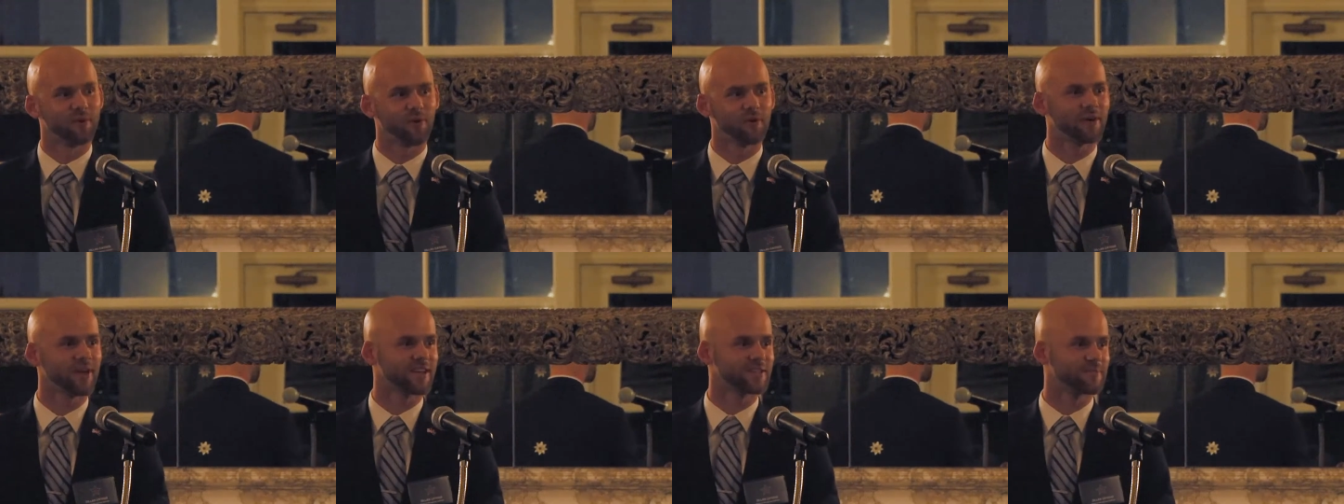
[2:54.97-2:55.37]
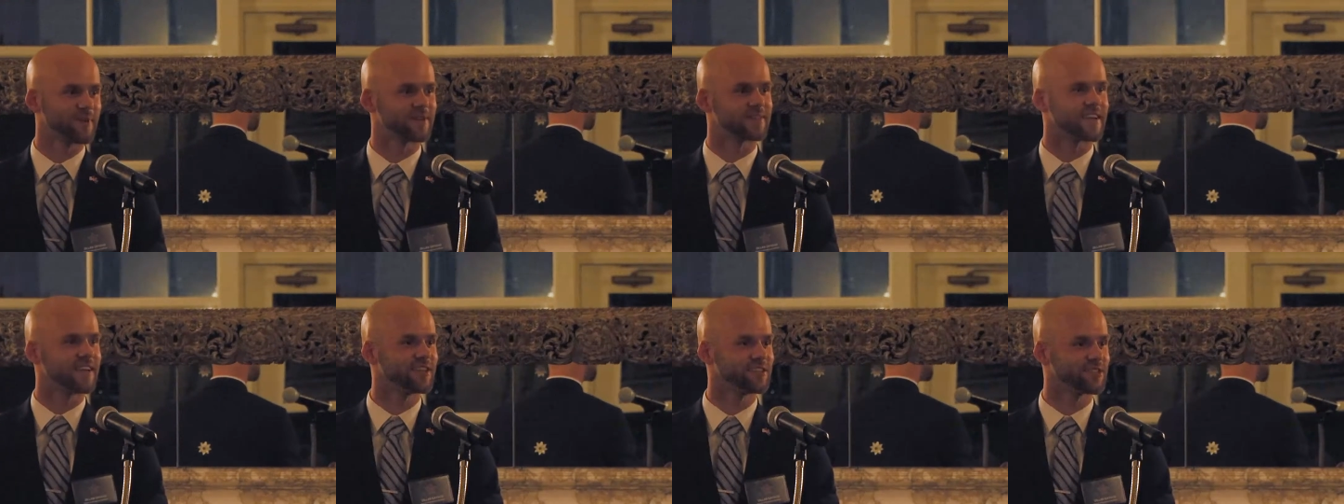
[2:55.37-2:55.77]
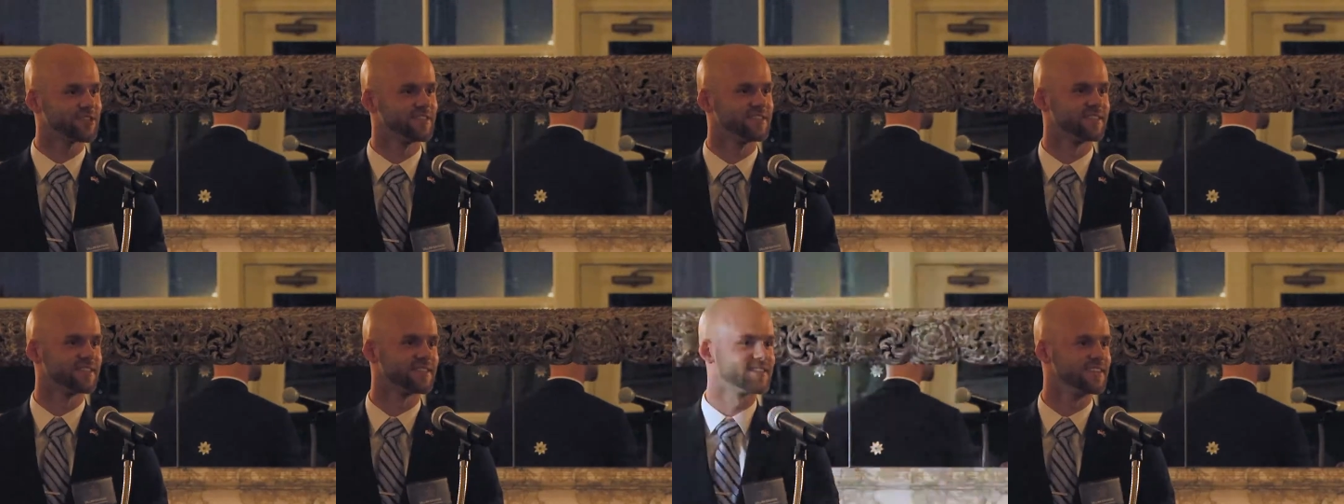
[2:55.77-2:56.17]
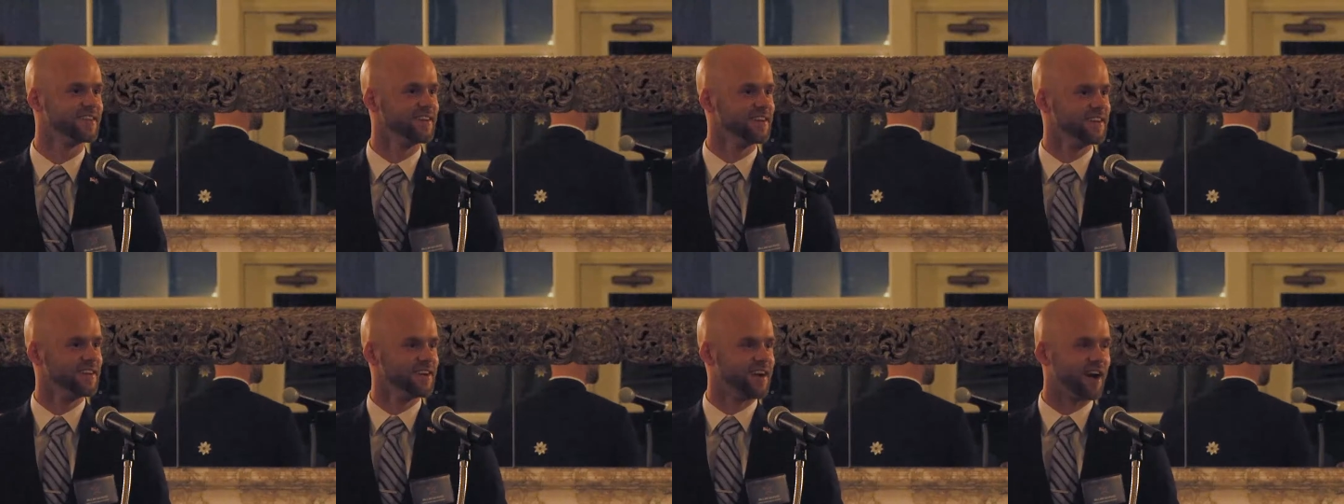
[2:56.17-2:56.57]
bold expectations,
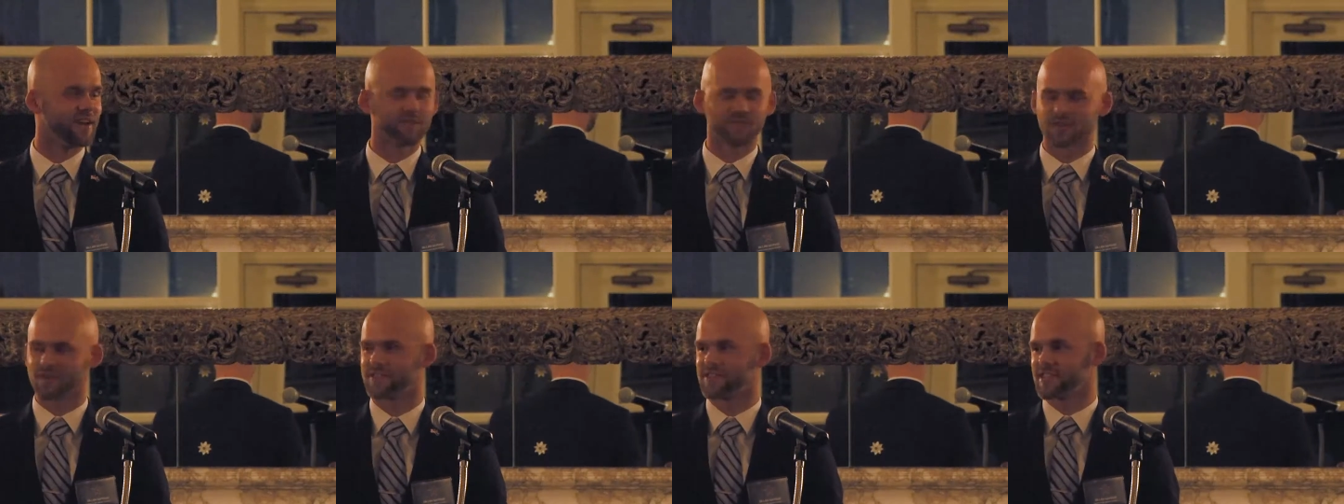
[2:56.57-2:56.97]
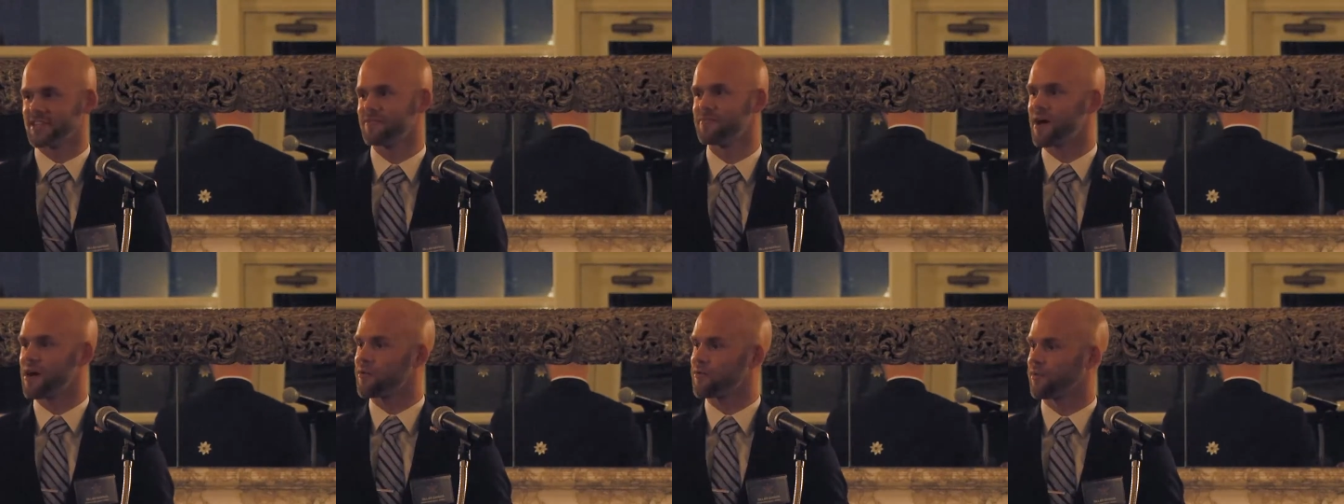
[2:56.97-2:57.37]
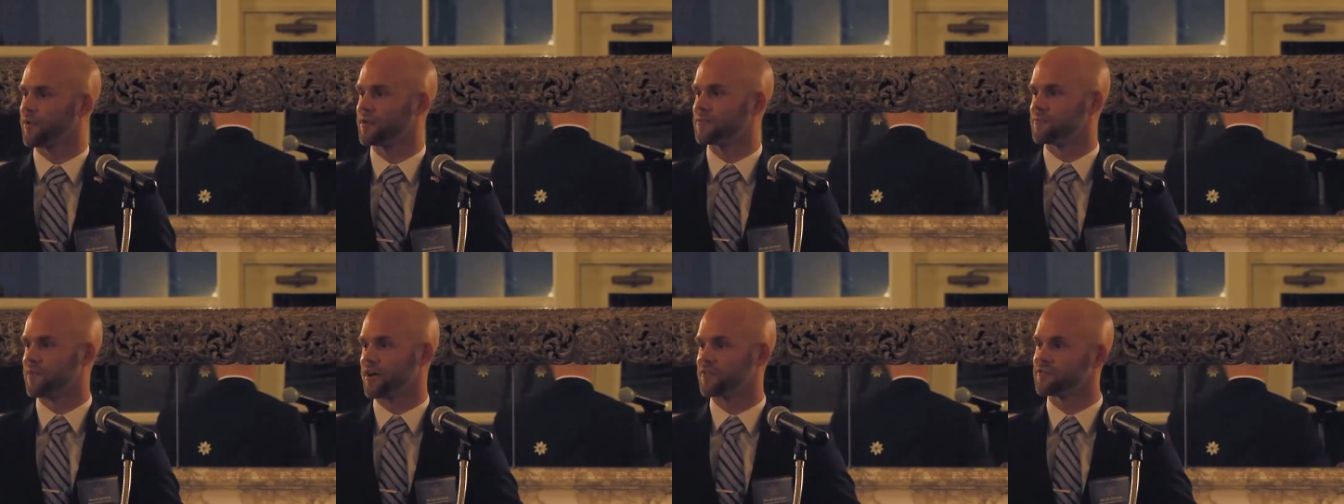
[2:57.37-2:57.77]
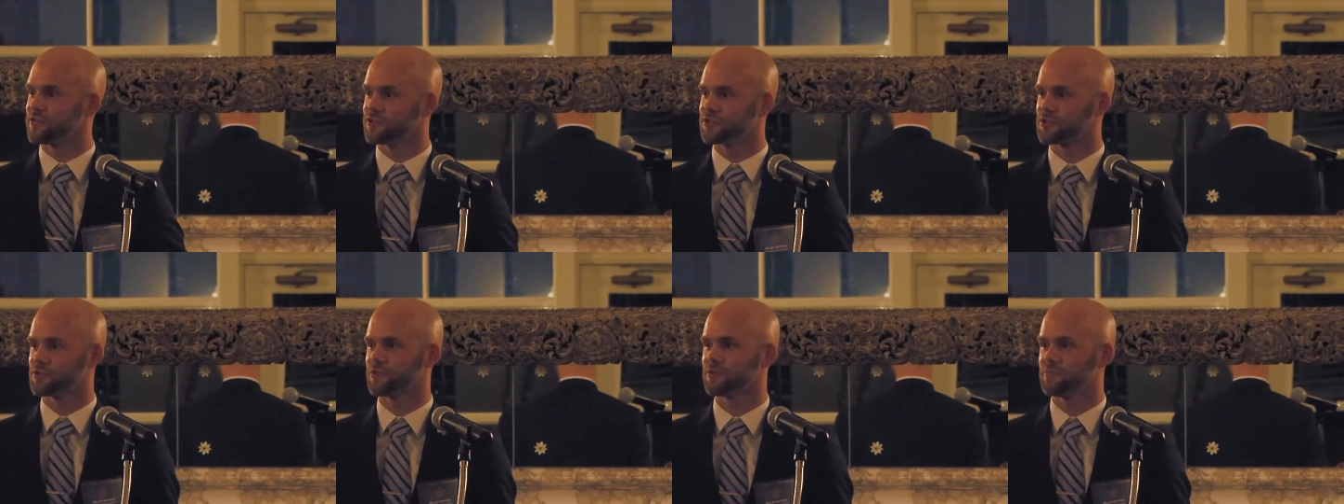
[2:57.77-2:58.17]
uncertainty about what my
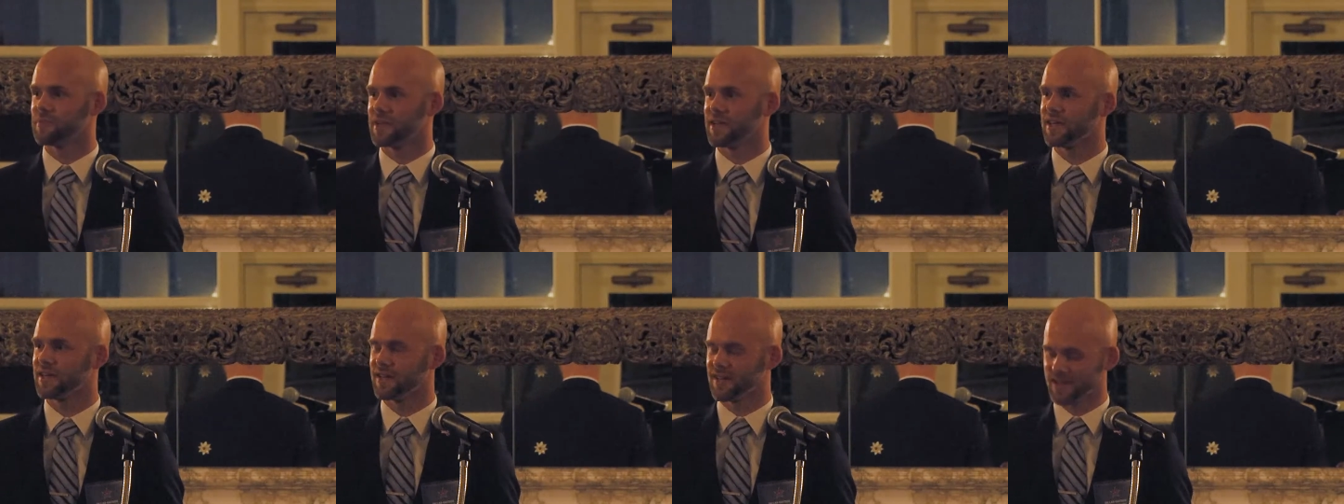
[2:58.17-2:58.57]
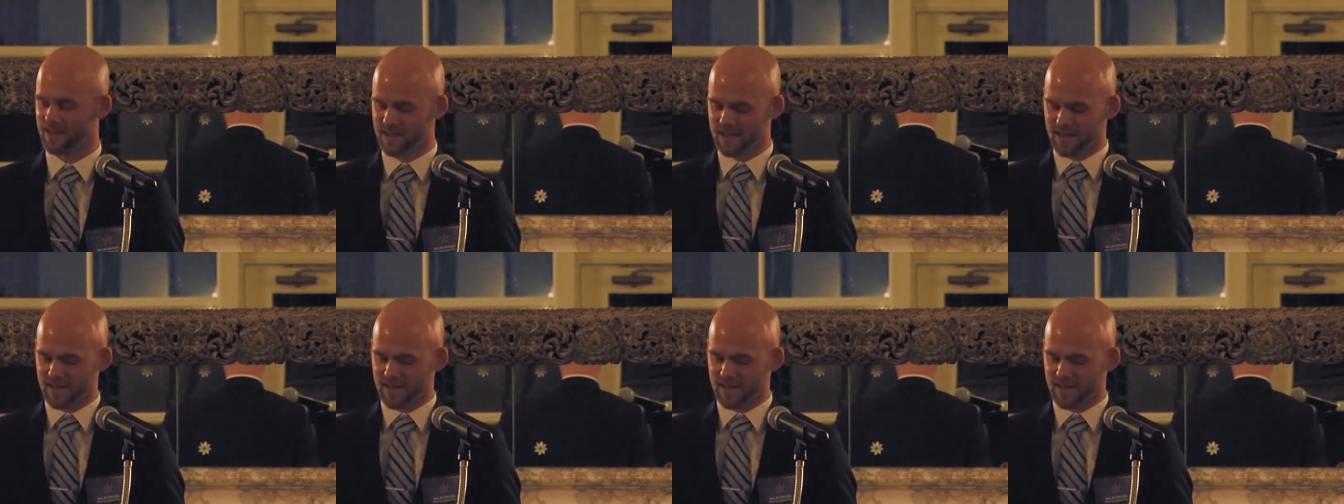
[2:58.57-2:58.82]
future would be,